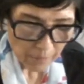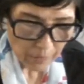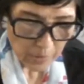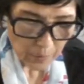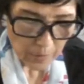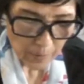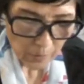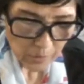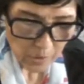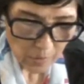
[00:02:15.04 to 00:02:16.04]
When the people
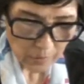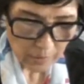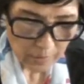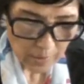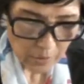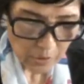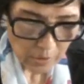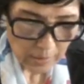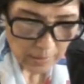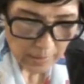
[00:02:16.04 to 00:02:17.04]
saw the thunder
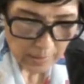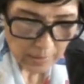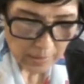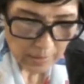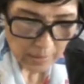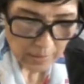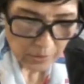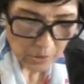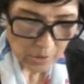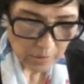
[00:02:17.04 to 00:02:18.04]
and the lightning, and
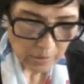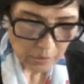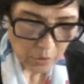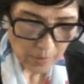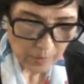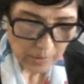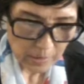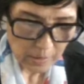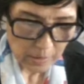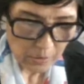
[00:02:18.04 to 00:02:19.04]
heard the
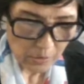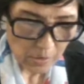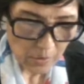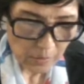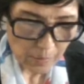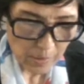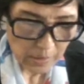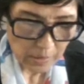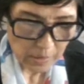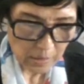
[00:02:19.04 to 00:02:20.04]
trumpet, and saw the
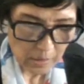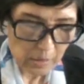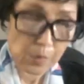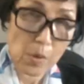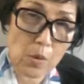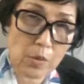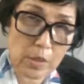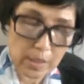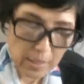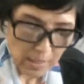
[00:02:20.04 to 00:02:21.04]
mountain in smoke,
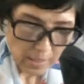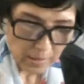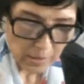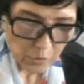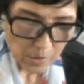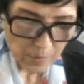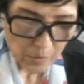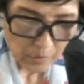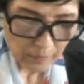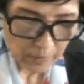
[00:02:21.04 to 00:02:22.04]
they
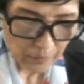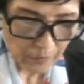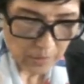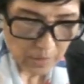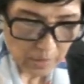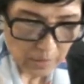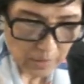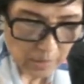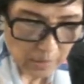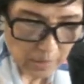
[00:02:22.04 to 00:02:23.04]
trembled with fear.
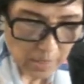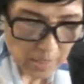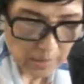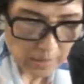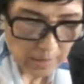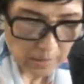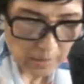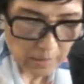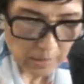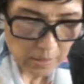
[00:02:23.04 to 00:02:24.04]
They stayed at
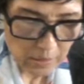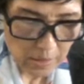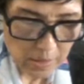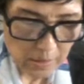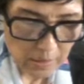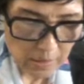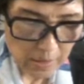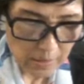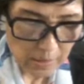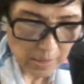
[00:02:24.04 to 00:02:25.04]
a distance
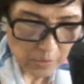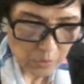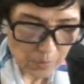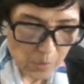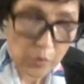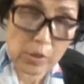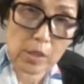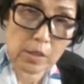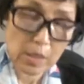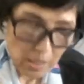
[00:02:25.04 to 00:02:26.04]
and said to
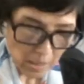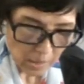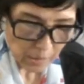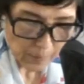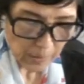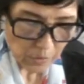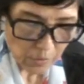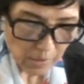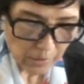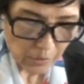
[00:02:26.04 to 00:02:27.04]
Moses, Speak
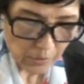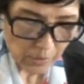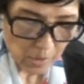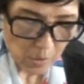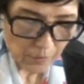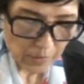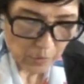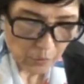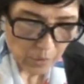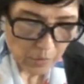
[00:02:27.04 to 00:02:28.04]
to us yourself,
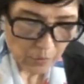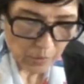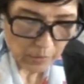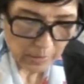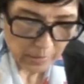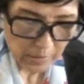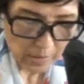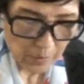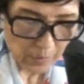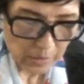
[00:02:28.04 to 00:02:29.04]
and we will listen,
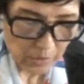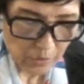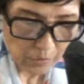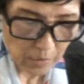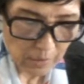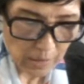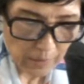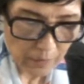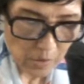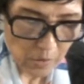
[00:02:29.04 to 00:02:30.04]
but do not
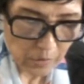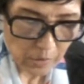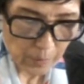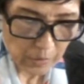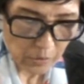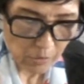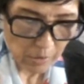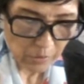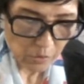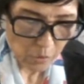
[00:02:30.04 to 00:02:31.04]
have God speak to
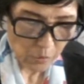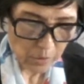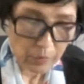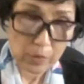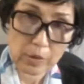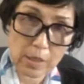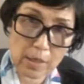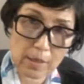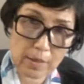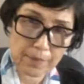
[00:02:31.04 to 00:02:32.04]
us, or we will
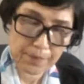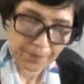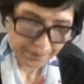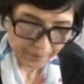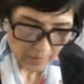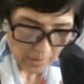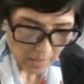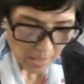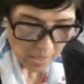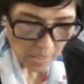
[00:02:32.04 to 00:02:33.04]
die.
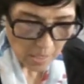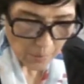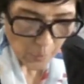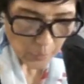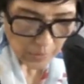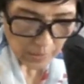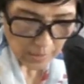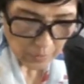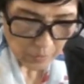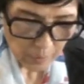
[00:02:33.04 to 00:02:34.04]
Moses
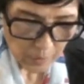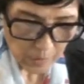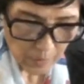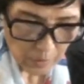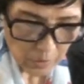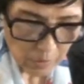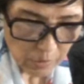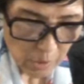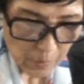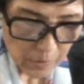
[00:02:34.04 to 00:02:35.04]
said to the people, Do
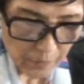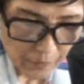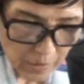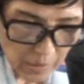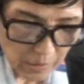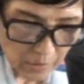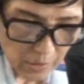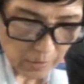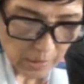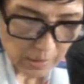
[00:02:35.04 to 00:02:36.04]
not be afraid.
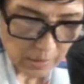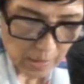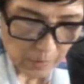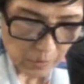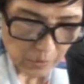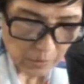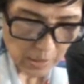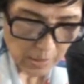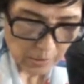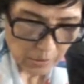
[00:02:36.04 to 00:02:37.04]
God has come to
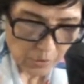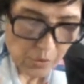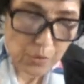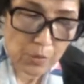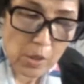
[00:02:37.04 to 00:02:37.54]
test you,